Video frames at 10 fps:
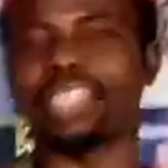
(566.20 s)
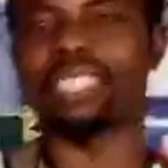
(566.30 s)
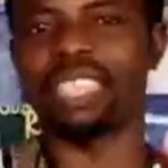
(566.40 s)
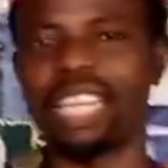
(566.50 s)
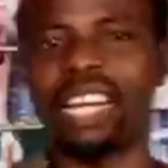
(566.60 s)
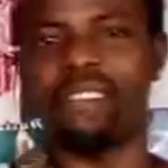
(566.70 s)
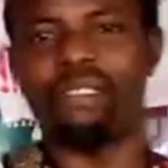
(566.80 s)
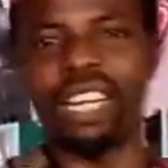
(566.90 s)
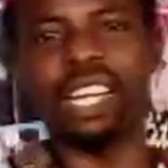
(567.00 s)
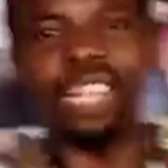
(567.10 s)

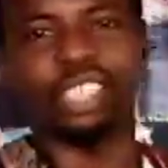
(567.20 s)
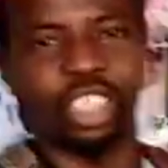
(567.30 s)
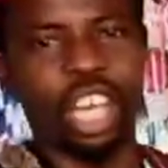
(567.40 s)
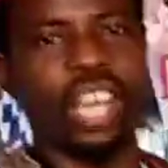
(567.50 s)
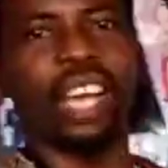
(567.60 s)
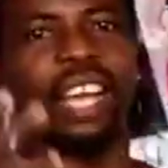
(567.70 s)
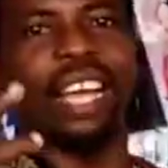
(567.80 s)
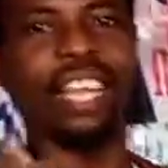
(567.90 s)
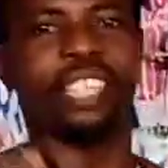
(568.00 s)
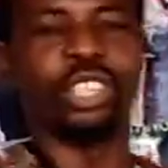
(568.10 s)
activity
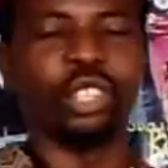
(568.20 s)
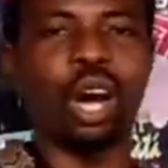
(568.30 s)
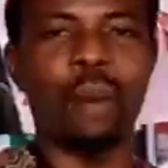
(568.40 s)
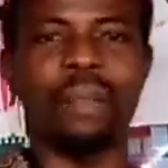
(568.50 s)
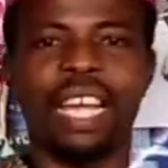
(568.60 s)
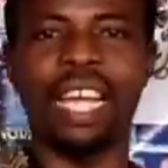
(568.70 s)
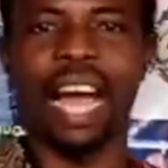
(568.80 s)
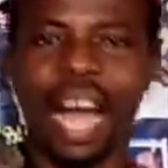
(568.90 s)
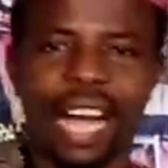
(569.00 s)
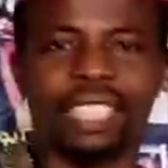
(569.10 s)
in drumming
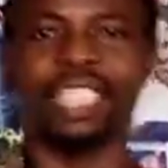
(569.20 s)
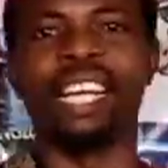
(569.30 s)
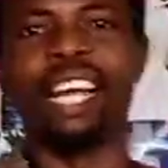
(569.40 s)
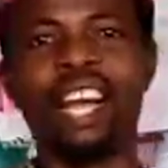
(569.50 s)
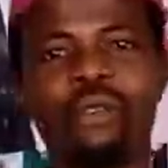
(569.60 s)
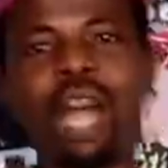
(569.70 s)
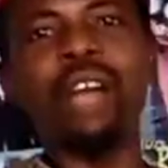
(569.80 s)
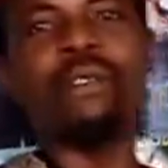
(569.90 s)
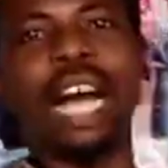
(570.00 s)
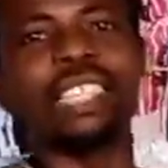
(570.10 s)
art.
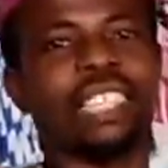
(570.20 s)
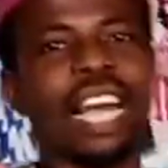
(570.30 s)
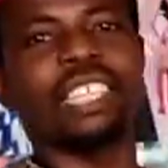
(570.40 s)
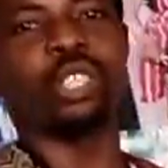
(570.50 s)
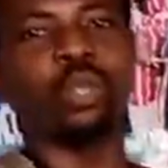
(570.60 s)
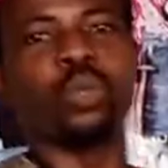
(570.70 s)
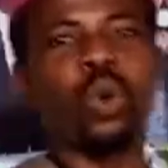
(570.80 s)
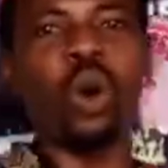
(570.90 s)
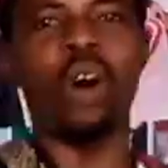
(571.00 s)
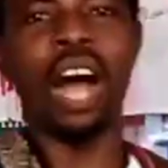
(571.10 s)
When we are set to
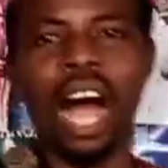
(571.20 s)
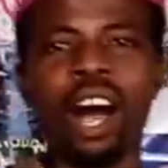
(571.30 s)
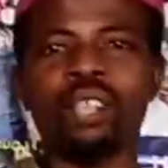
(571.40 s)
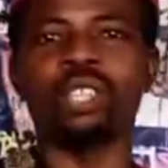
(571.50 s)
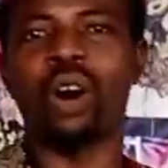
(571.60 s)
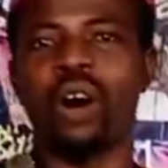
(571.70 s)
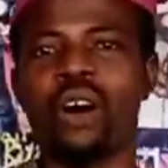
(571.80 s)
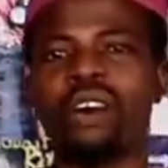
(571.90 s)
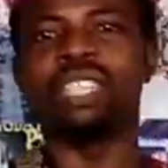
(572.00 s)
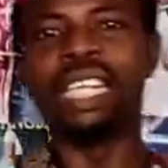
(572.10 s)
go out
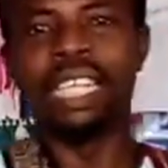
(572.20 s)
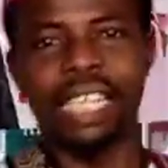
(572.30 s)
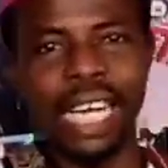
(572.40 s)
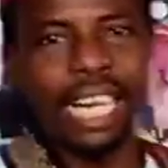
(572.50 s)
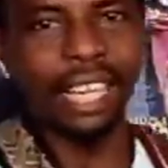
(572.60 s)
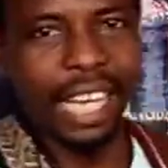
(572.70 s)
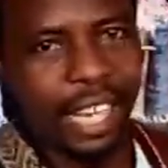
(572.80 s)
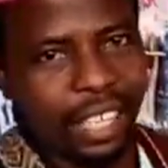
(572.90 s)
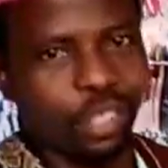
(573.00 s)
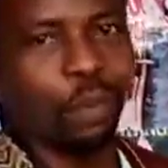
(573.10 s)
on
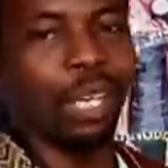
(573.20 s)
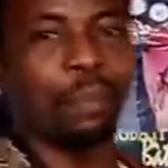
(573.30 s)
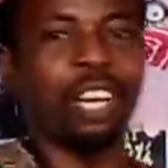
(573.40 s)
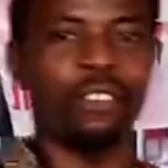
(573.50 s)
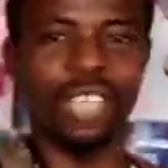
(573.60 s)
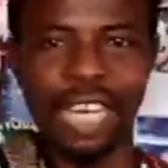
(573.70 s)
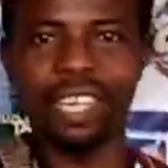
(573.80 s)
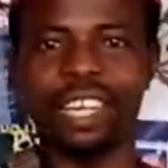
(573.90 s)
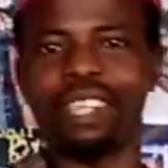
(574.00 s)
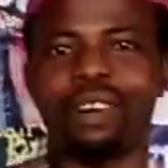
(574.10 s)
gigging, you know the meaning of
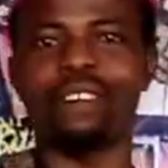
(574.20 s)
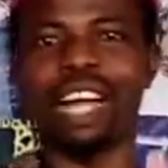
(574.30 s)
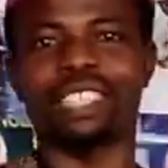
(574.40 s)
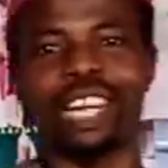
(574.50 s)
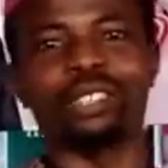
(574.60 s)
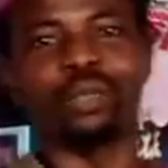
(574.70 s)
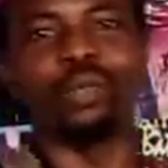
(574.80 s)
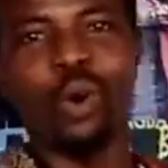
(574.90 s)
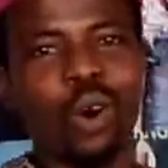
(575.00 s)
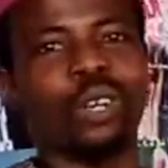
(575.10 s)
gigging. When we are set to
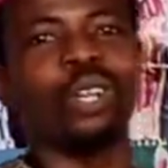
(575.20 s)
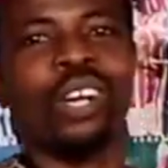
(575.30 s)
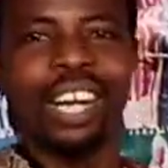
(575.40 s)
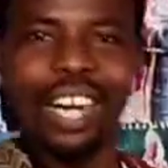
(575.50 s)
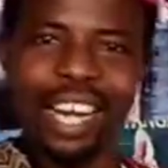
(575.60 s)
go,